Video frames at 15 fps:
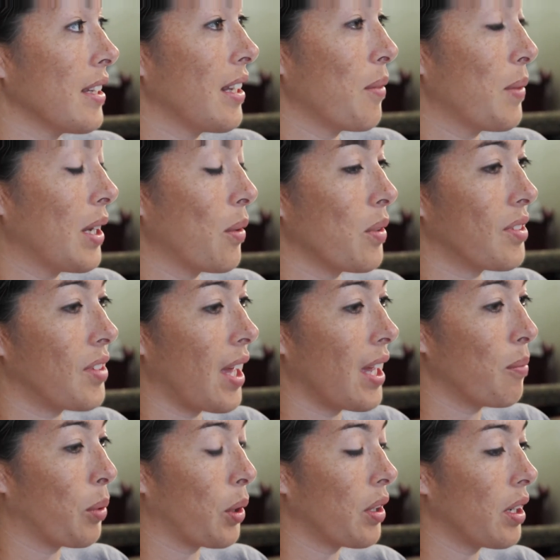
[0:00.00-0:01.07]
It was
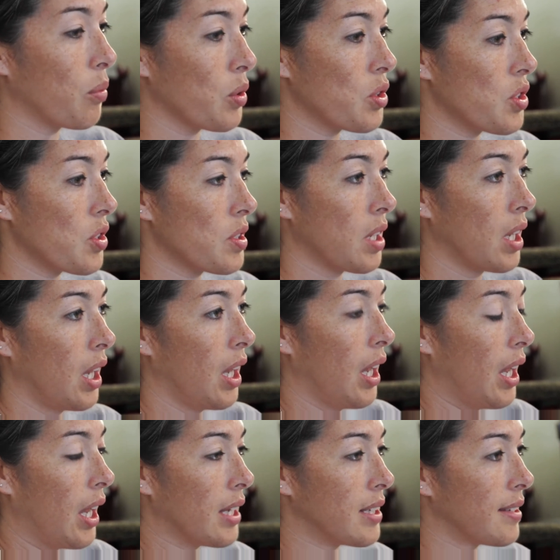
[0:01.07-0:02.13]
that burden was just,
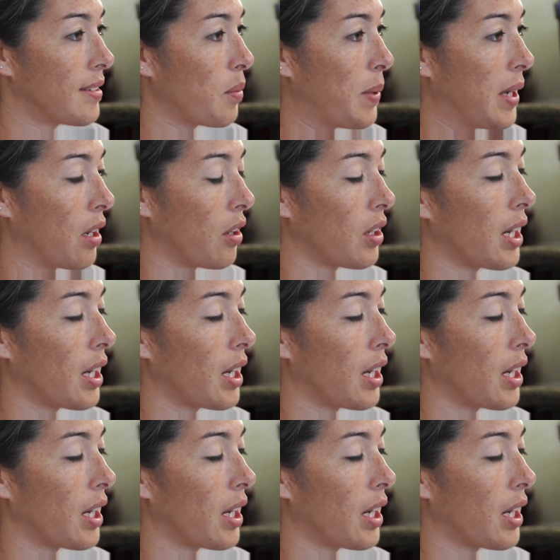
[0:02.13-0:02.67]
it disappeared,